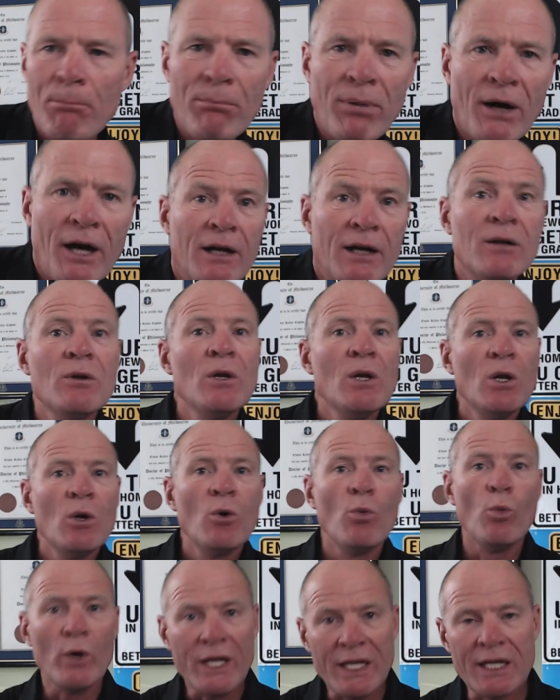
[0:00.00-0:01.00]
But
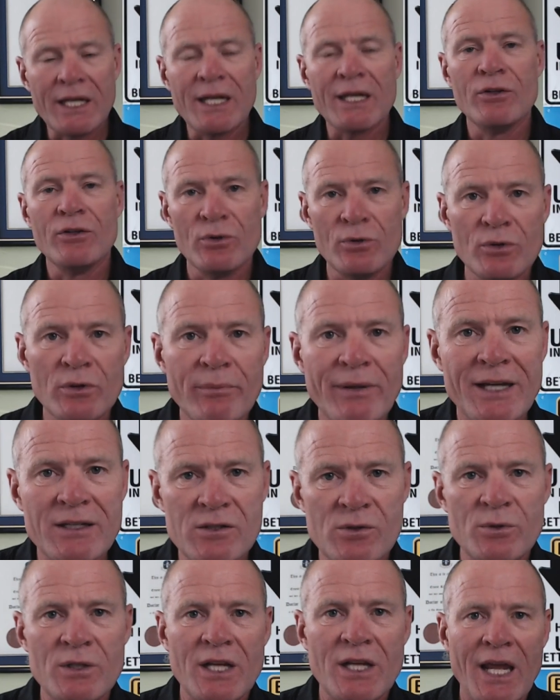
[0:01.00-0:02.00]
we can do the
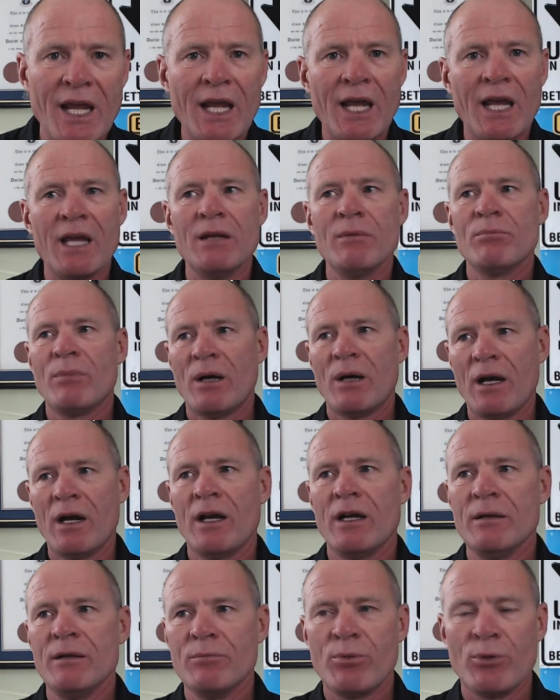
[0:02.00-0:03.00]
best we can
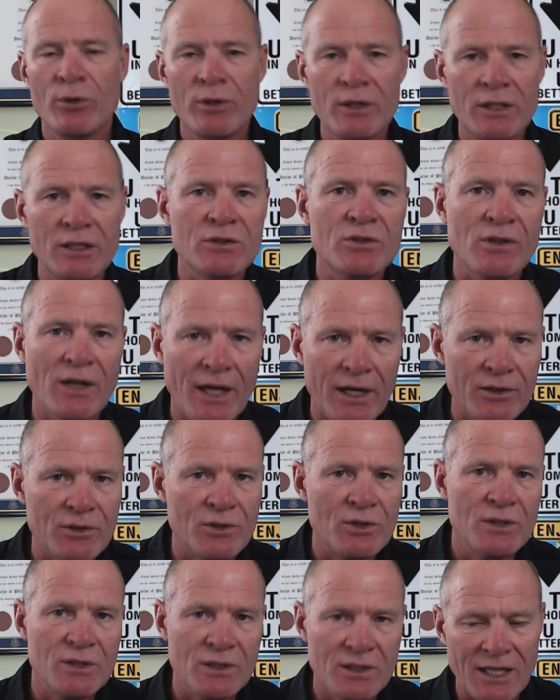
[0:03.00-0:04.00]
by putting
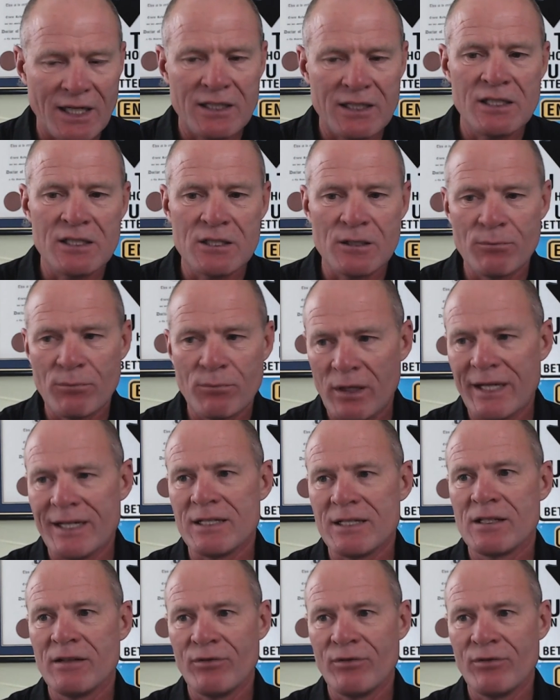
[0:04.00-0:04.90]
strategies and techniques in place.